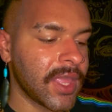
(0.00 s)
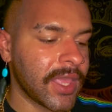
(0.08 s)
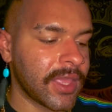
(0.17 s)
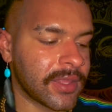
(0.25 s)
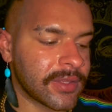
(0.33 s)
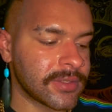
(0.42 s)

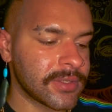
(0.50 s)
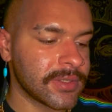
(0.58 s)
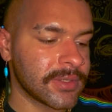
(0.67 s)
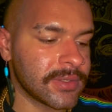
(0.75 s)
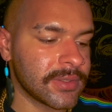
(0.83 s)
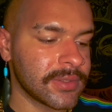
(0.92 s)
And
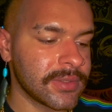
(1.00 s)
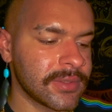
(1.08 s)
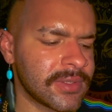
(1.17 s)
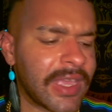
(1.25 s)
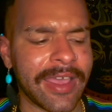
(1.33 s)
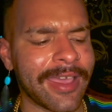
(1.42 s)

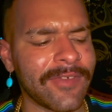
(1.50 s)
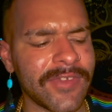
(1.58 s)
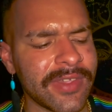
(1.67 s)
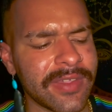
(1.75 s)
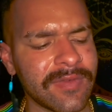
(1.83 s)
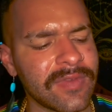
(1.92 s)
yeah, I
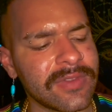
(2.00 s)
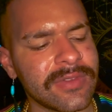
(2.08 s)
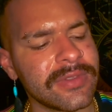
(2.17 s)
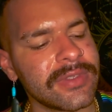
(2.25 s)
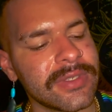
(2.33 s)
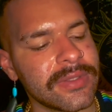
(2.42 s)
feel,
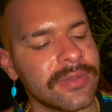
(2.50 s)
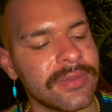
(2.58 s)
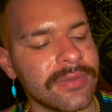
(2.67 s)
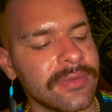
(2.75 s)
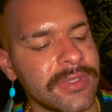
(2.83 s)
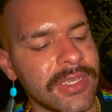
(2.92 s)

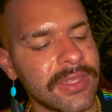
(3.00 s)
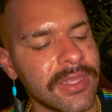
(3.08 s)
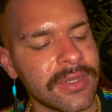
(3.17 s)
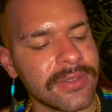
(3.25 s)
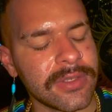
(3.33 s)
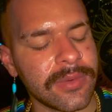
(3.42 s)
take that
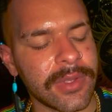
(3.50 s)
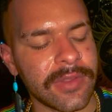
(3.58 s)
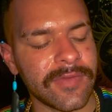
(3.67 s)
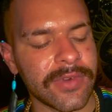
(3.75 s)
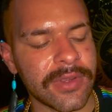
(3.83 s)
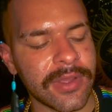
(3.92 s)
as you will,
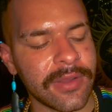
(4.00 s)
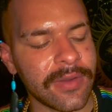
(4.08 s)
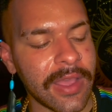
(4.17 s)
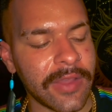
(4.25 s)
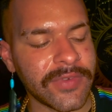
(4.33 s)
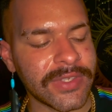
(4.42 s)
Virgo.
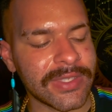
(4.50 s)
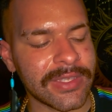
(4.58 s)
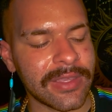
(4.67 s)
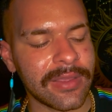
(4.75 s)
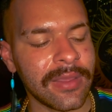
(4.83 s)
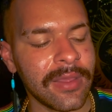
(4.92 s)

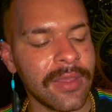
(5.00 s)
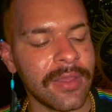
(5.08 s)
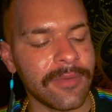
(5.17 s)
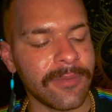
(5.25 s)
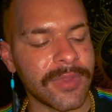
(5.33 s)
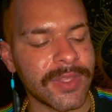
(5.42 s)
Obviously,
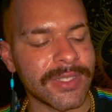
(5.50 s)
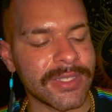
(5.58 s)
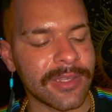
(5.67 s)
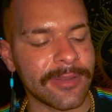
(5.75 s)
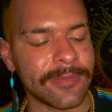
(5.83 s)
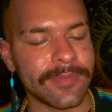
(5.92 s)
with
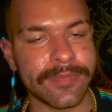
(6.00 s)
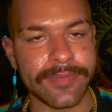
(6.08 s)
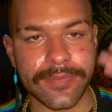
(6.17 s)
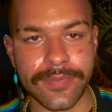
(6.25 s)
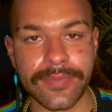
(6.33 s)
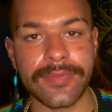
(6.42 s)
some
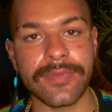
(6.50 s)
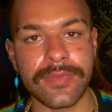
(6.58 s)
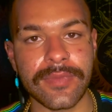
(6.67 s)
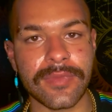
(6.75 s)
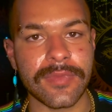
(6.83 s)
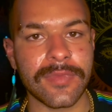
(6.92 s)

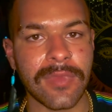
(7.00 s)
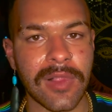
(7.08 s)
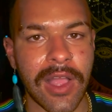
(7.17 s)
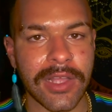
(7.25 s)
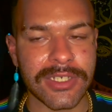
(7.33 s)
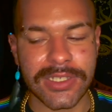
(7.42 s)

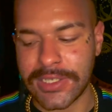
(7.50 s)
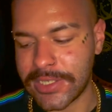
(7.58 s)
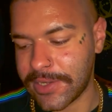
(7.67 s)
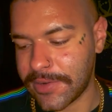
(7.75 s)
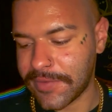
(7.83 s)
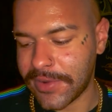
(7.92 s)
logic
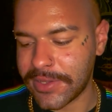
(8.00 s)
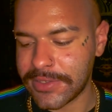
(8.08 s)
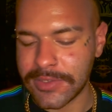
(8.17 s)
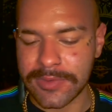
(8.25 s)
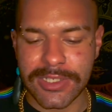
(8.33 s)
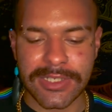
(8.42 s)
here, right?
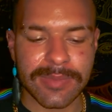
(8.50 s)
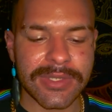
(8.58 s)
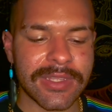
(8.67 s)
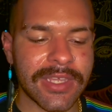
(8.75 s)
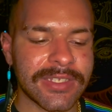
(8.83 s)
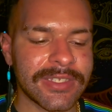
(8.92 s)
Don't just be
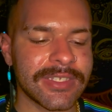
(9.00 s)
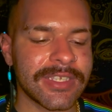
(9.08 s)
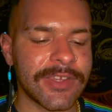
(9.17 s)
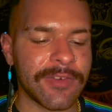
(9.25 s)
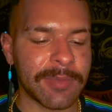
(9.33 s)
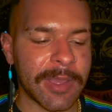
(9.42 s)
like
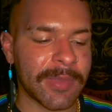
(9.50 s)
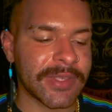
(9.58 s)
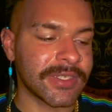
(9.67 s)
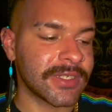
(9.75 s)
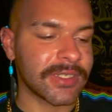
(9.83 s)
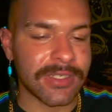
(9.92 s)
hearing my
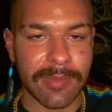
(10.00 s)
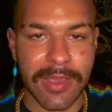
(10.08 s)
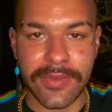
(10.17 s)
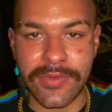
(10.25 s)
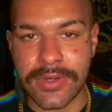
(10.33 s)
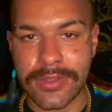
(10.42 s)
message as a
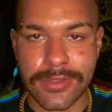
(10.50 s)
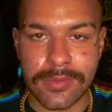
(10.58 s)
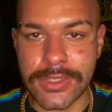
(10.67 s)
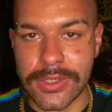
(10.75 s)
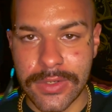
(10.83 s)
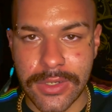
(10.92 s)
man reading some
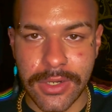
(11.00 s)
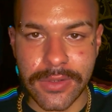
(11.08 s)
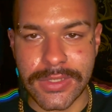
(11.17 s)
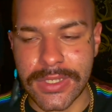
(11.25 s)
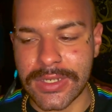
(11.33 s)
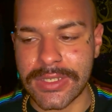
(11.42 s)
tarot
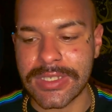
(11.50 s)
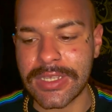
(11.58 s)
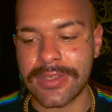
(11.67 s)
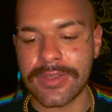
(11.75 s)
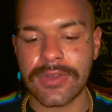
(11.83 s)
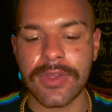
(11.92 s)
cards, honey, and
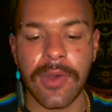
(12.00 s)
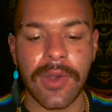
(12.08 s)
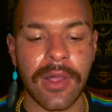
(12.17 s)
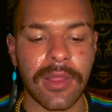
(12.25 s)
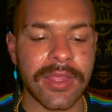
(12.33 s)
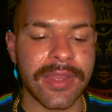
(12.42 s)
telling you to go
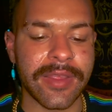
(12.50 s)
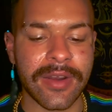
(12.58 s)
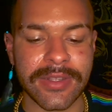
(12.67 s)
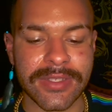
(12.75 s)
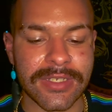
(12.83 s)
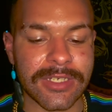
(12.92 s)
all in
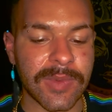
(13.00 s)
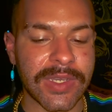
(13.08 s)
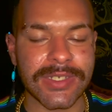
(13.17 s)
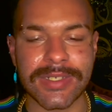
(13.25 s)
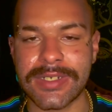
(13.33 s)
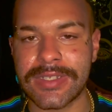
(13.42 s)
on a
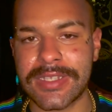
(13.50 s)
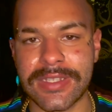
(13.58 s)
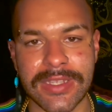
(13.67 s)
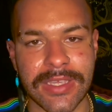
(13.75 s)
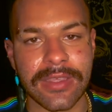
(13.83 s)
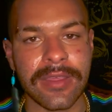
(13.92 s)
situation, and then
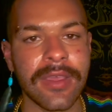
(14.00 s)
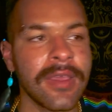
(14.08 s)
like